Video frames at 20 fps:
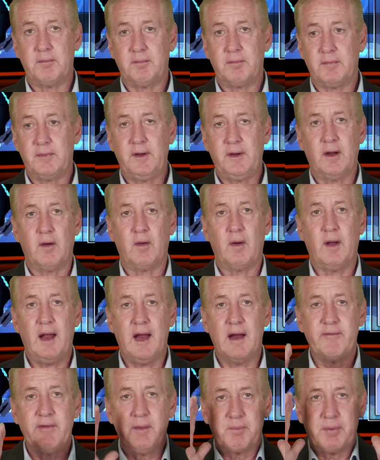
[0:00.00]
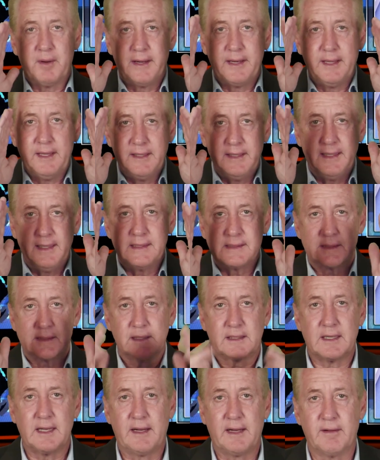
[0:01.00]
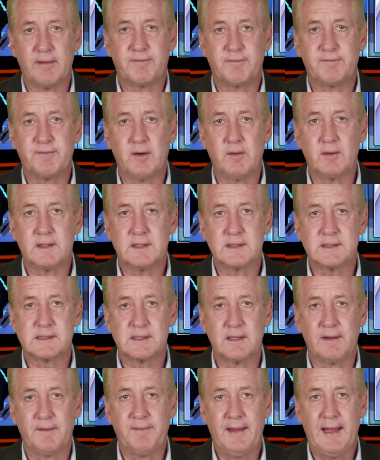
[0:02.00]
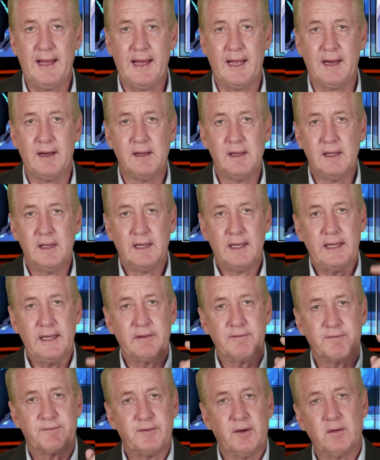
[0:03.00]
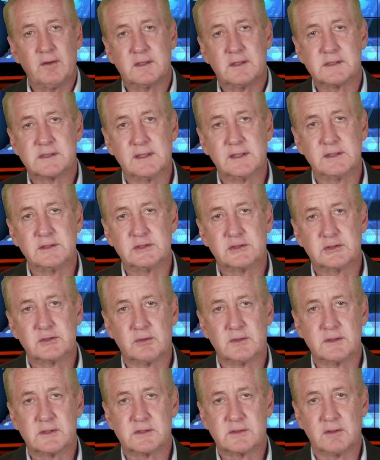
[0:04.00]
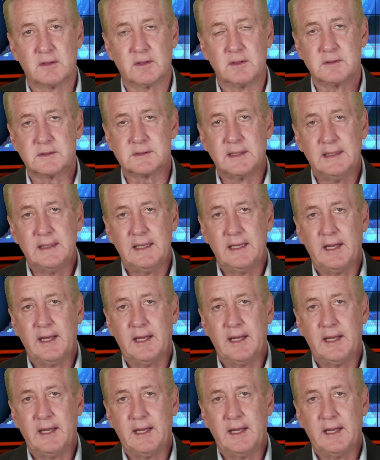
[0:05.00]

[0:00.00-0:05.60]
you know, everybody needs to kind of focus on that and focus on George Soros.